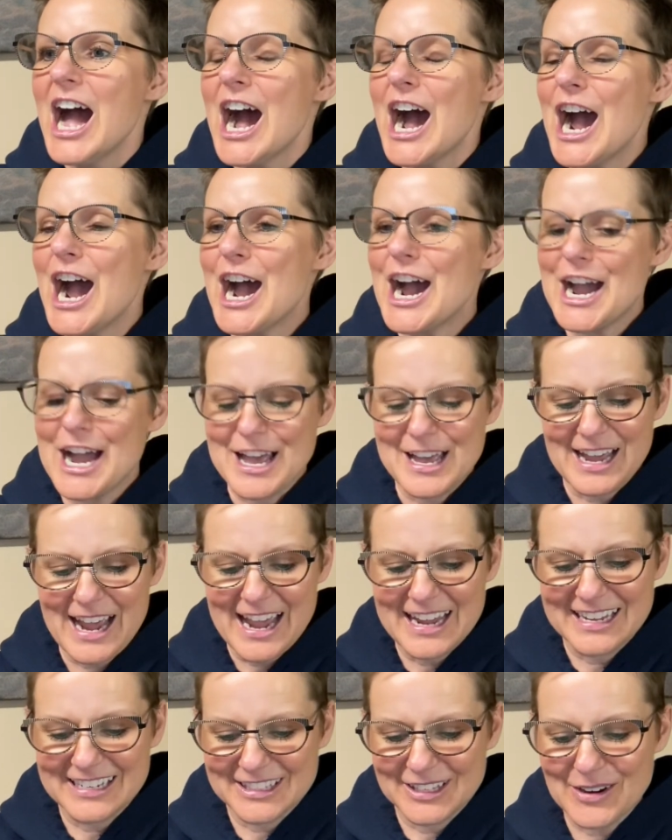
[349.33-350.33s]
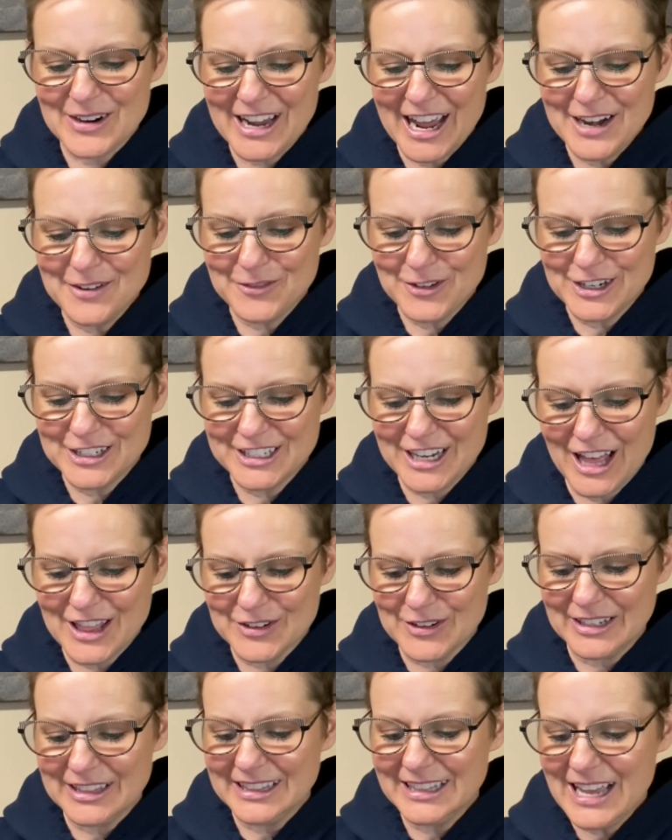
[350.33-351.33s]
So I got it for
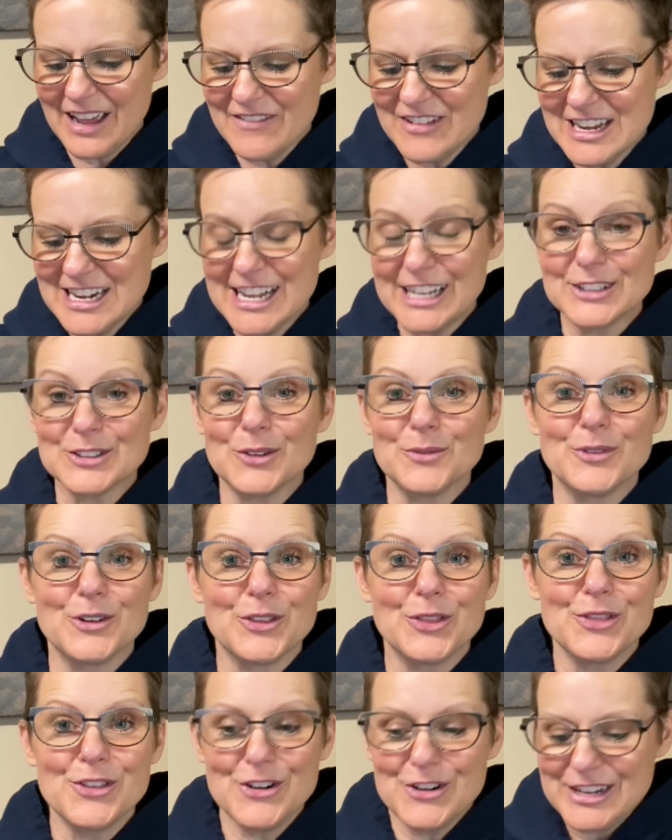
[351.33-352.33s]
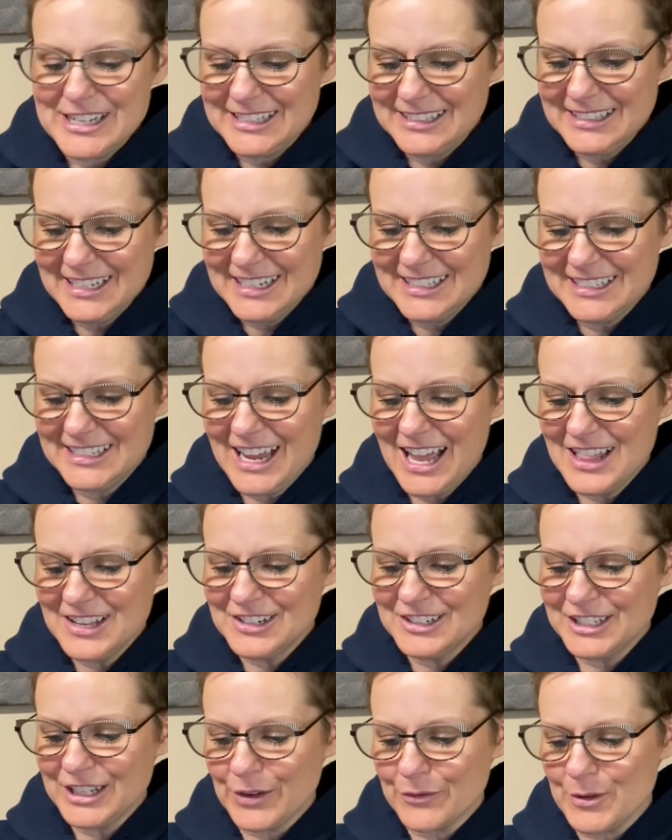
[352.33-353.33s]
$1.11. It sold for
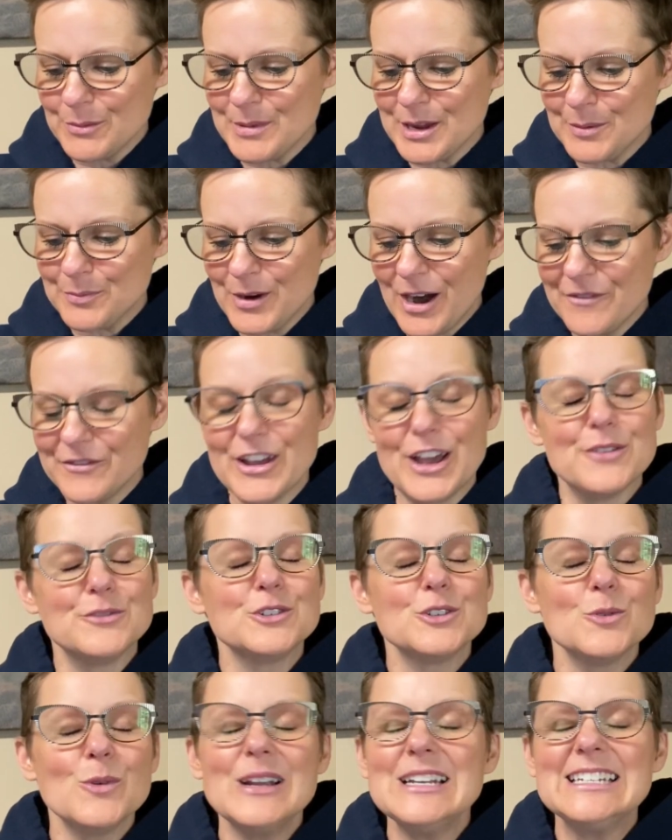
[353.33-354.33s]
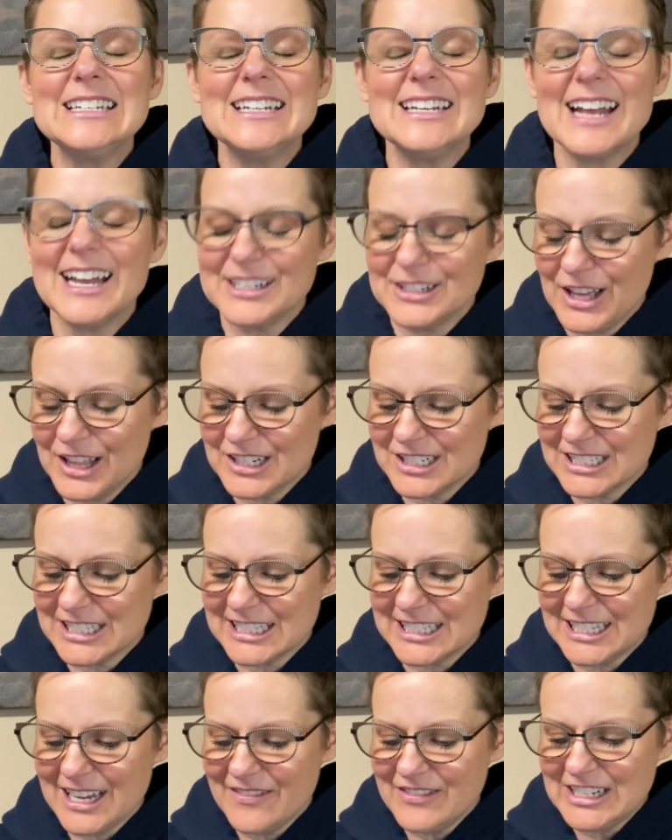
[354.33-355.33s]
$36, giving me a profit of
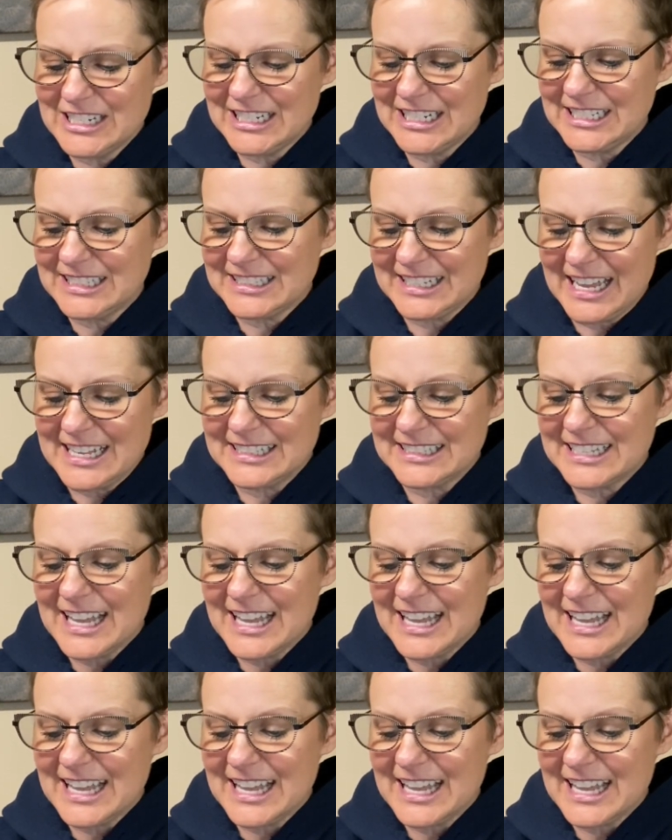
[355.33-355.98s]
$29.17.